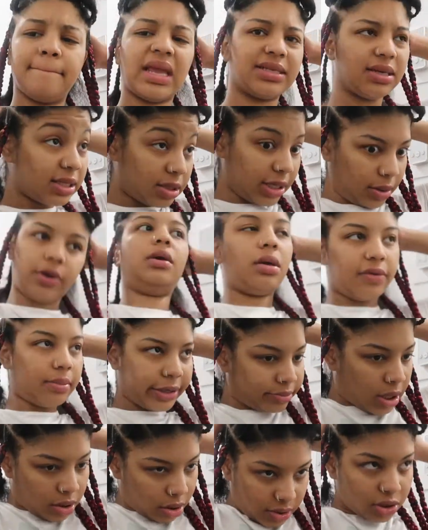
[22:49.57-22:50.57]
cornrow
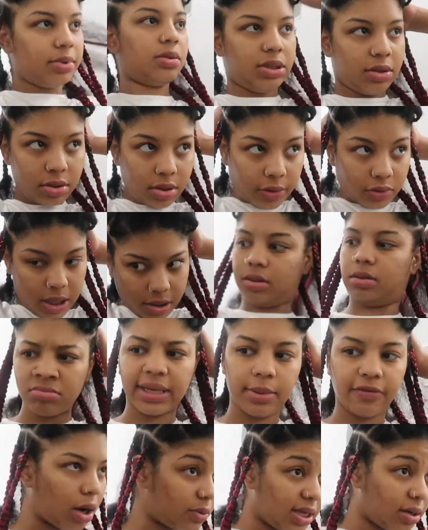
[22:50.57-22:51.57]
mommy for the summer.
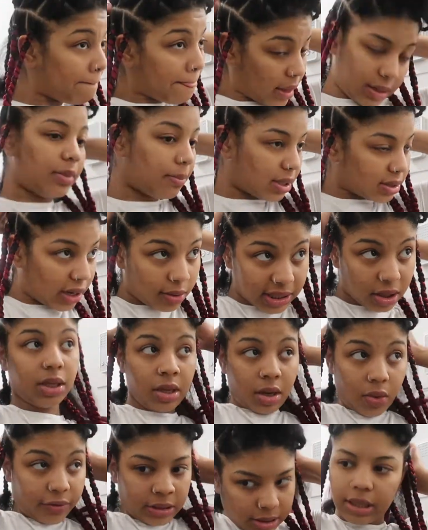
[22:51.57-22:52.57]
Like, that's just what it's
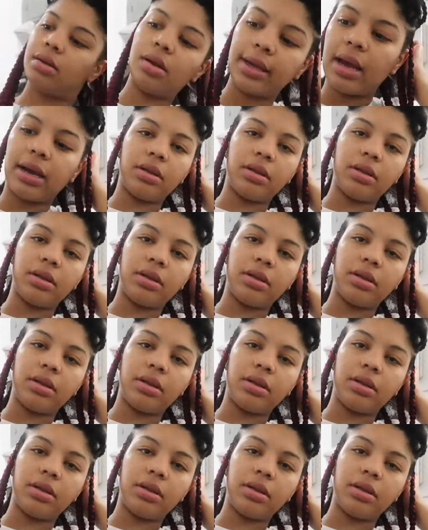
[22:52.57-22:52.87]
gonna be.